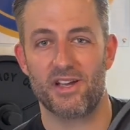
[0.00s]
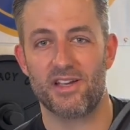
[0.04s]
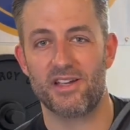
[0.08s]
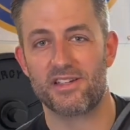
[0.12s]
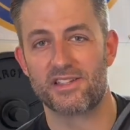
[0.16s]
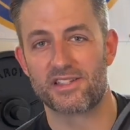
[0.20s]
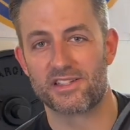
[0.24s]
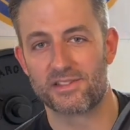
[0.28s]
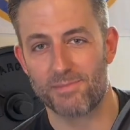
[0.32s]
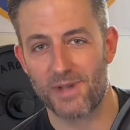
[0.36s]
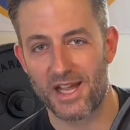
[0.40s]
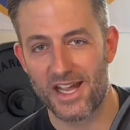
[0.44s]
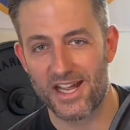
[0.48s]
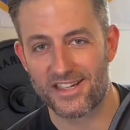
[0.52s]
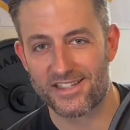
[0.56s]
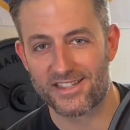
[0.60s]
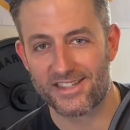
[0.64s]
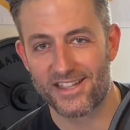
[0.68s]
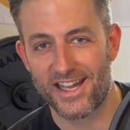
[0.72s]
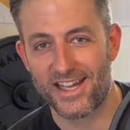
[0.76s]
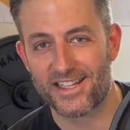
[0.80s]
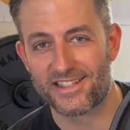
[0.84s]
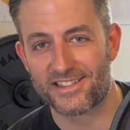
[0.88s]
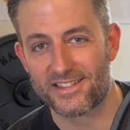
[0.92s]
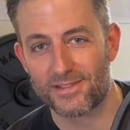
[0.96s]
Smash
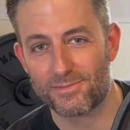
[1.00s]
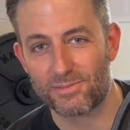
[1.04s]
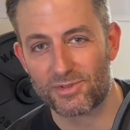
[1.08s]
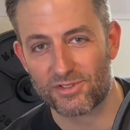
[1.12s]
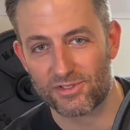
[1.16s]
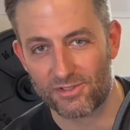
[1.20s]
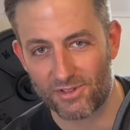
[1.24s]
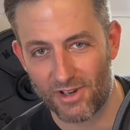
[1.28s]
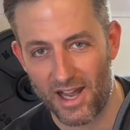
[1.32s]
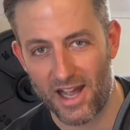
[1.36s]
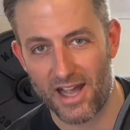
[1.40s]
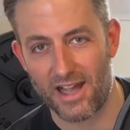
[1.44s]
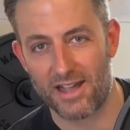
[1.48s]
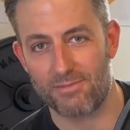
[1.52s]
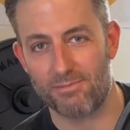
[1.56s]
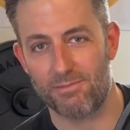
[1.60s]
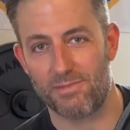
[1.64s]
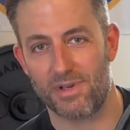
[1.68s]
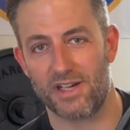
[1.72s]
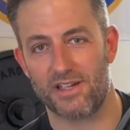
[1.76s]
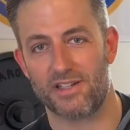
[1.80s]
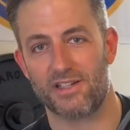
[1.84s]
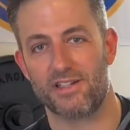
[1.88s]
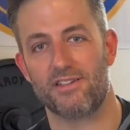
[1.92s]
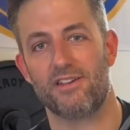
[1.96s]
that subscribe
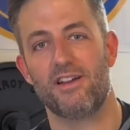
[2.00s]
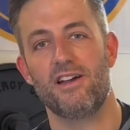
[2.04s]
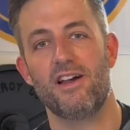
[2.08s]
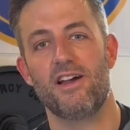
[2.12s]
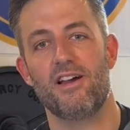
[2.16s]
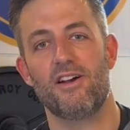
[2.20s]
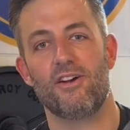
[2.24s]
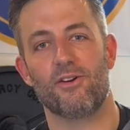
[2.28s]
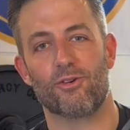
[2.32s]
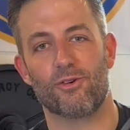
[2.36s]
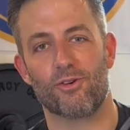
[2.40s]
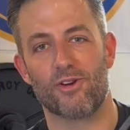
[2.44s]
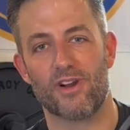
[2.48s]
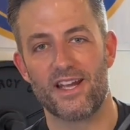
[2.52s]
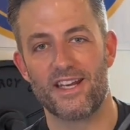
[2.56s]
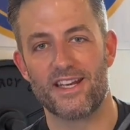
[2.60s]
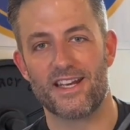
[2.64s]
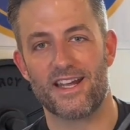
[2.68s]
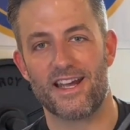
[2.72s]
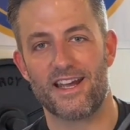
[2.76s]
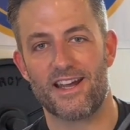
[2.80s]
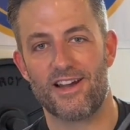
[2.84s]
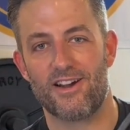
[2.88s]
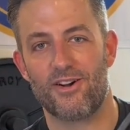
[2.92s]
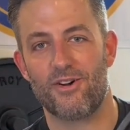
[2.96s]
button right
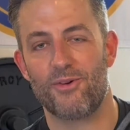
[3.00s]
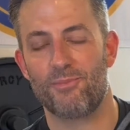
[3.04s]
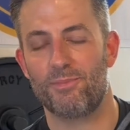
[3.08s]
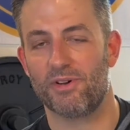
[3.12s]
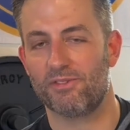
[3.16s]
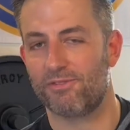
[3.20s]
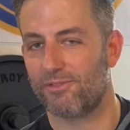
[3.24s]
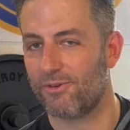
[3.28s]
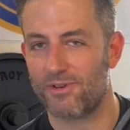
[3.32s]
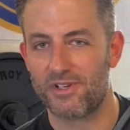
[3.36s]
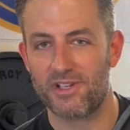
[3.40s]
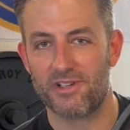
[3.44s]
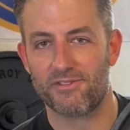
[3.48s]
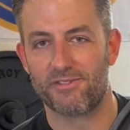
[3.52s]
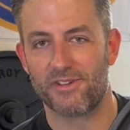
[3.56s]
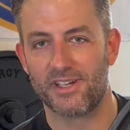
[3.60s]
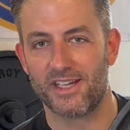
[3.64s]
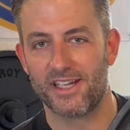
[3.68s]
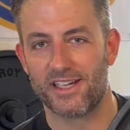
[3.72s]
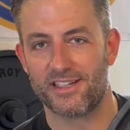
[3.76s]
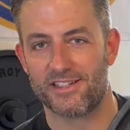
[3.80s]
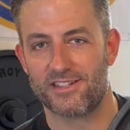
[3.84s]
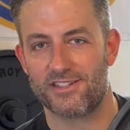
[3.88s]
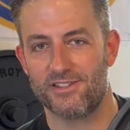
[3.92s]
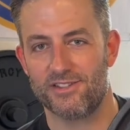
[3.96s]
now before you
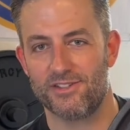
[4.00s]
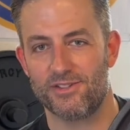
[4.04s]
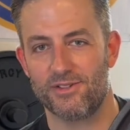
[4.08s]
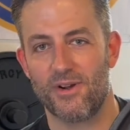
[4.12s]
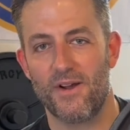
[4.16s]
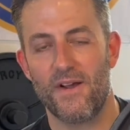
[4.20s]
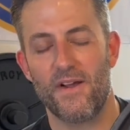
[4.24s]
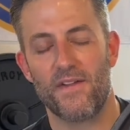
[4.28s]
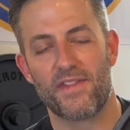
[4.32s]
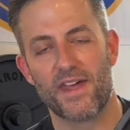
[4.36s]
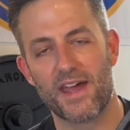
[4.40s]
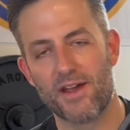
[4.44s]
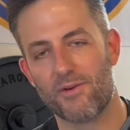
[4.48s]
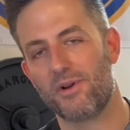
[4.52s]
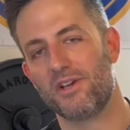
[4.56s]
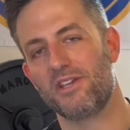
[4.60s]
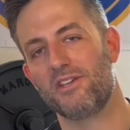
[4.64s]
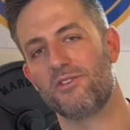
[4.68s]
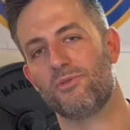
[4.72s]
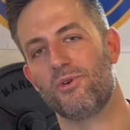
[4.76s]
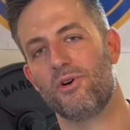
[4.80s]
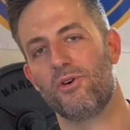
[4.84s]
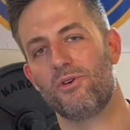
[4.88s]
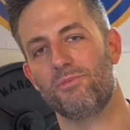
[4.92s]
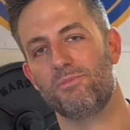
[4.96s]
forget to. That way you
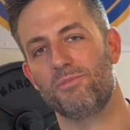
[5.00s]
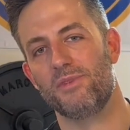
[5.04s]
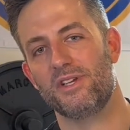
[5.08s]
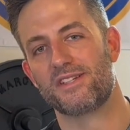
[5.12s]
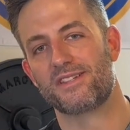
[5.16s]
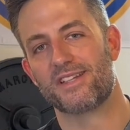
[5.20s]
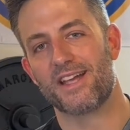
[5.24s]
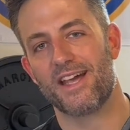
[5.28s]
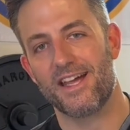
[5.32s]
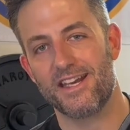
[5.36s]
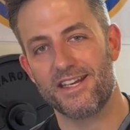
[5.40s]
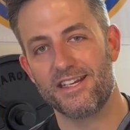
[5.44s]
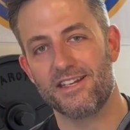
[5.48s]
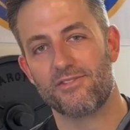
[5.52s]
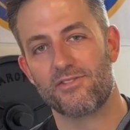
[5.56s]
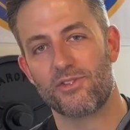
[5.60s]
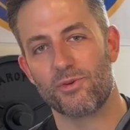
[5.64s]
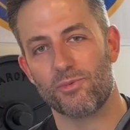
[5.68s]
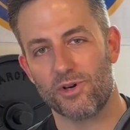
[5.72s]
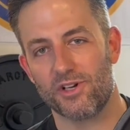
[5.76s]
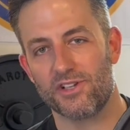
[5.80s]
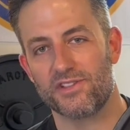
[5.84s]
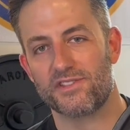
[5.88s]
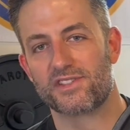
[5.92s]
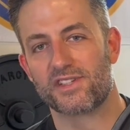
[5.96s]
won't miss any of the
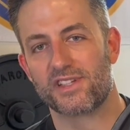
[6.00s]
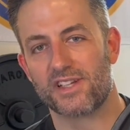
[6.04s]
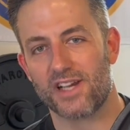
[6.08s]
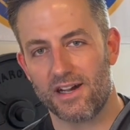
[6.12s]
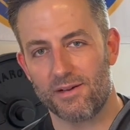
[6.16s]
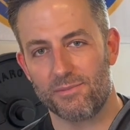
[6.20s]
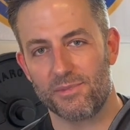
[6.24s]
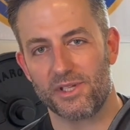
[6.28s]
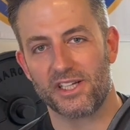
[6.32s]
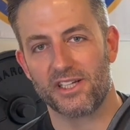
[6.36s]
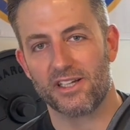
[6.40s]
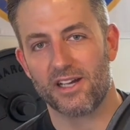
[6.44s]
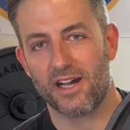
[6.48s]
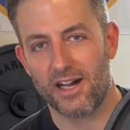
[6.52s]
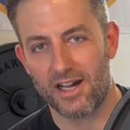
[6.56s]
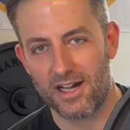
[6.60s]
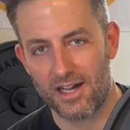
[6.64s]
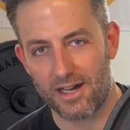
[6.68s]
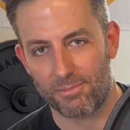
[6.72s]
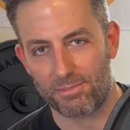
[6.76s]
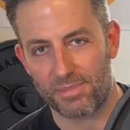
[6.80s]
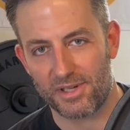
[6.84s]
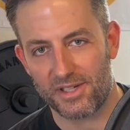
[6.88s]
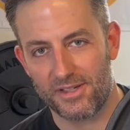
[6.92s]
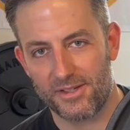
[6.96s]
ones coming
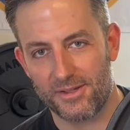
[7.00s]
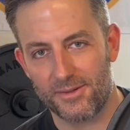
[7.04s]
up.